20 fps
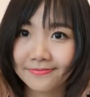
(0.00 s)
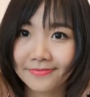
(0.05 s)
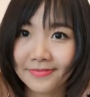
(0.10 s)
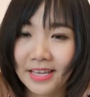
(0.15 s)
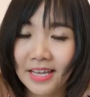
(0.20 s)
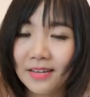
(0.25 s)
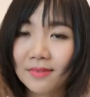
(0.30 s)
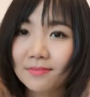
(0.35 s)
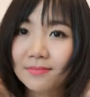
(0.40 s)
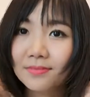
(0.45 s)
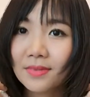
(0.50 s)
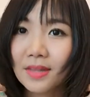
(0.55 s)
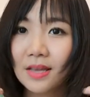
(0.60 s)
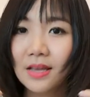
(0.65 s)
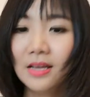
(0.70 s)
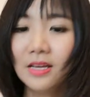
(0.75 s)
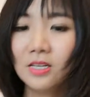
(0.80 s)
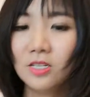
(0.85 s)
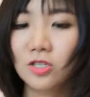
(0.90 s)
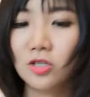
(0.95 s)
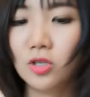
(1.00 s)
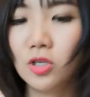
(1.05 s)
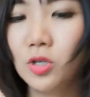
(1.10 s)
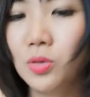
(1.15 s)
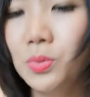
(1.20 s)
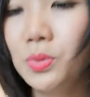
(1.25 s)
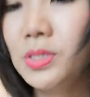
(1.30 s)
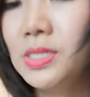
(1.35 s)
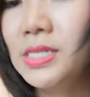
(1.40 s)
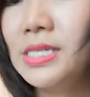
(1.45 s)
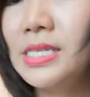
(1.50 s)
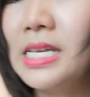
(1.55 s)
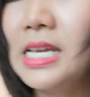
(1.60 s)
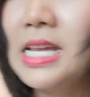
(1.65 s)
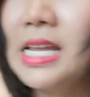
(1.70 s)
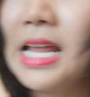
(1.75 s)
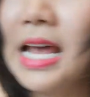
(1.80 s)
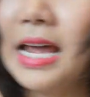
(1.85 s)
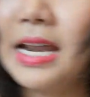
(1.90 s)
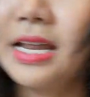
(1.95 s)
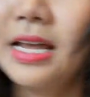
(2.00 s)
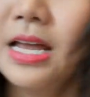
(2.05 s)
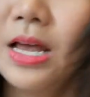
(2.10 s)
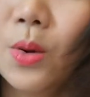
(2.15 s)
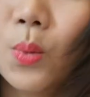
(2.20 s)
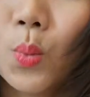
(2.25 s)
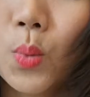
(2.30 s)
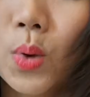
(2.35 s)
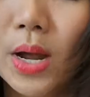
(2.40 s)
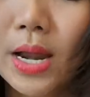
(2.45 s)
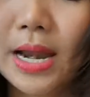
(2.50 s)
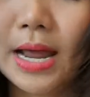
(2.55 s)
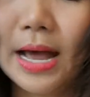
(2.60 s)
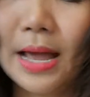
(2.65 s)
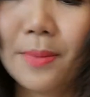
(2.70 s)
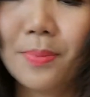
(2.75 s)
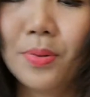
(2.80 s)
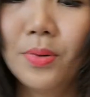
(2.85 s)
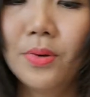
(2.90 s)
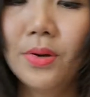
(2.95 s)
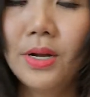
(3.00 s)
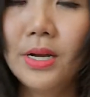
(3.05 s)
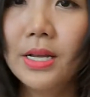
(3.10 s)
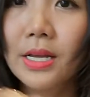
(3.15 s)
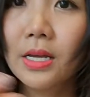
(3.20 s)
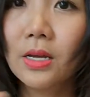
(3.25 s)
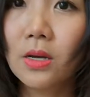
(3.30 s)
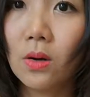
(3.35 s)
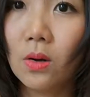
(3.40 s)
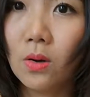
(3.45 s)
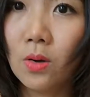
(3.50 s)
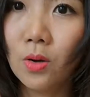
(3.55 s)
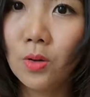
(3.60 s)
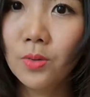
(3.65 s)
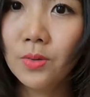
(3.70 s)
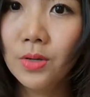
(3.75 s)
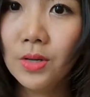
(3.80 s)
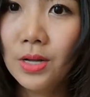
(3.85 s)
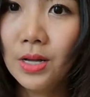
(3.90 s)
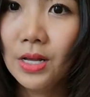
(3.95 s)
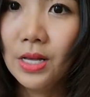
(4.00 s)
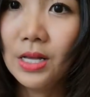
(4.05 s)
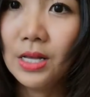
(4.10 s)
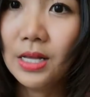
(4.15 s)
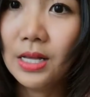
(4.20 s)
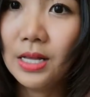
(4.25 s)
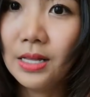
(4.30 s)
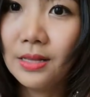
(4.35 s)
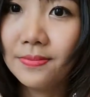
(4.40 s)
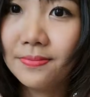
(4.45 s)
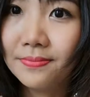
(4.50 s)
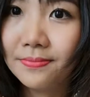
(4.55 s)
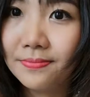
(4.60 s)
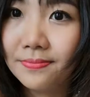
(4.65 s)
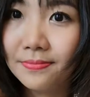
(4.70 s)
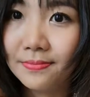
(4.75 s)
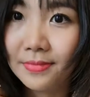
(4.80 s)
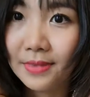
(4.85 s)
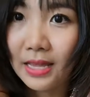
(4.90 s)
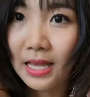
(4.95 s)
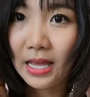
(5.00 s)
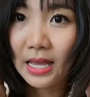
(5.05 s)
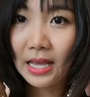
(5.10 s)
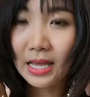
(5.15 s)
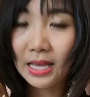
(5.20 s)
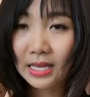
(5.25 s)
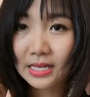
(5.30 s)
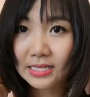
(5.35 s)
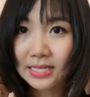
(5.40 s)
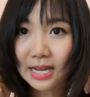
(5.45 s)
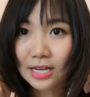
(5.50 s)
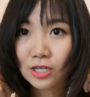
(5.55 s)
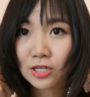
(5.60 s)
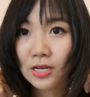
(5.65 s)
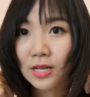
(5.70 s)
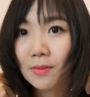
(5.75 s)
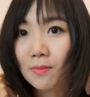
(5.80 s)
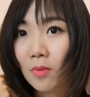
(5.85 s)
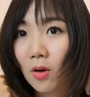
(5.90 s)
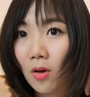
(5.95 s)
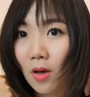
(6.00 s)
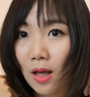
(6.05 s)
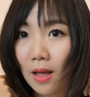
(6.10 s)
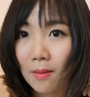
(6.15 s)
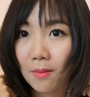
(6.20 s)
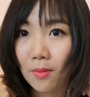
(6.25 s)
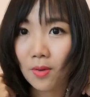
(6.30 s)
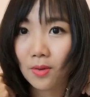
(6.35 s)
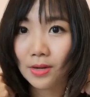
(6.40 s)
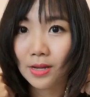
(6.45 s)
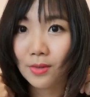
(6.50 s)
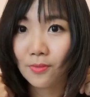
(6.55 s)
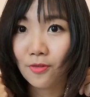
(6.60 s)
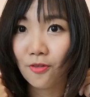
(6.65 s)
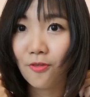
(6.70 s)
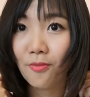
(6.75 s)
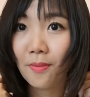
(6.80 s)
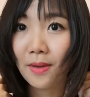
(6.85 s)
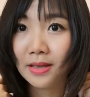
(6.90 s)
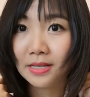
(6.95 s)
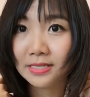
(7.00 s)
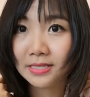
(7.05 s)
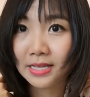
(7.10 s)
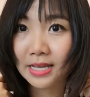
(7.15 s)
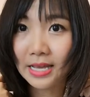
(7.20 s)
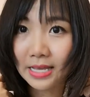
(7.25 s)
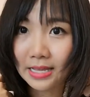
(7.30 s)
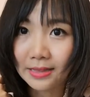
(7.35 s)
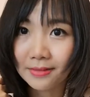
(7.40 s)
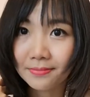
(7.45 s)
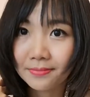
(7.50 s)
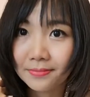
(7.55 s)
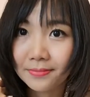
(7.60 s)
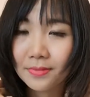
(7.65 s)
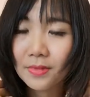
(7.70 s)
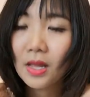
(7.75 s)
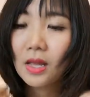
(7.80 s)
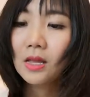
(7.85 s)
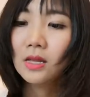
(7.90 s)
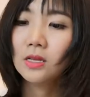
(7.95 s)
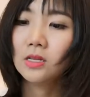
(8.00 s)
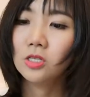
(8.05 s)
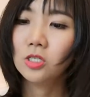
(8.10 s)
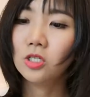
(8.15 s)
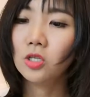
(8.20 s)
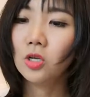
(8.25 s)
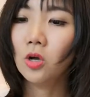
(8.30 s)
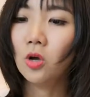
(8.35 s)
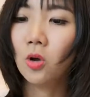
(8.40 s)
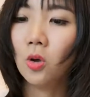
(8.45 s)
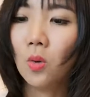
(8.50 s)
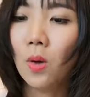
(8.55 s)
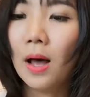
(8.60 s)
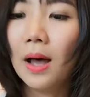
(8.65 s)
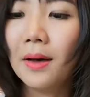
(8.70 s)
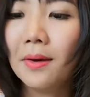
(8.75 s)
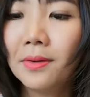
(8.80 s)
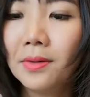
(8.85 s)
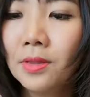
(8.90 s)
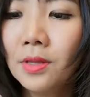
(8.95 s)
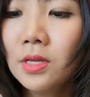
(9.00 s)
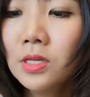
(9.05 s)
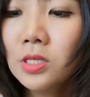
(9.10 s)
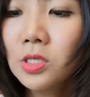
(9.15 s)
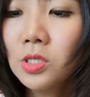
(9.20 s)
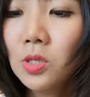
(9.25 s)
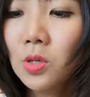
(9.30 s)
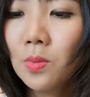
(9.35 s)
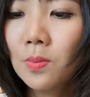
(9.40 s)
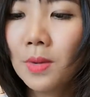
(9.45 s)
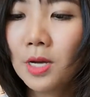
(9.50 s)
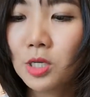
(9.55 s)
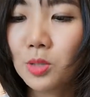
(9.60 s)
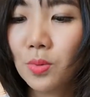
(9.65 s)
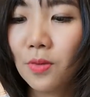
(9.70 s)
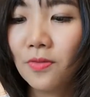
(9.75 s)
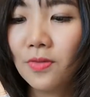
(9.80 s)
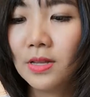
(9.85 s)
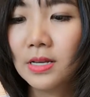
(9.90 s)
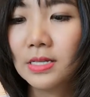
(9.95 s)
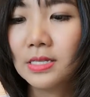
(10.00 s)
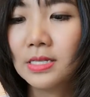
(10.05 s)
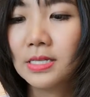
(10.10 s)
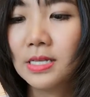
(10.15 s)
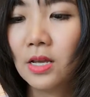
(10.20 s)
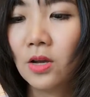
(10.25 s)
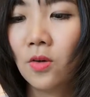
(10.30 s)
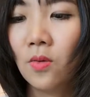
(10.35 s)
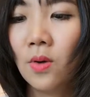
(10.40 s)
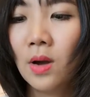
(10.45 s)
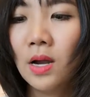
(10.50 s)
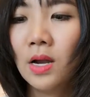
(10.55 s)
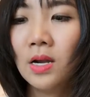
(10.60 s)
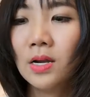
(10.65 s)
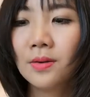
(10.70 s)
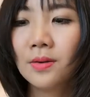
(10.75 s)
Yeah, so you will see that when I put on the gold, it is actually more harmony with my skin. So not so much with the silver.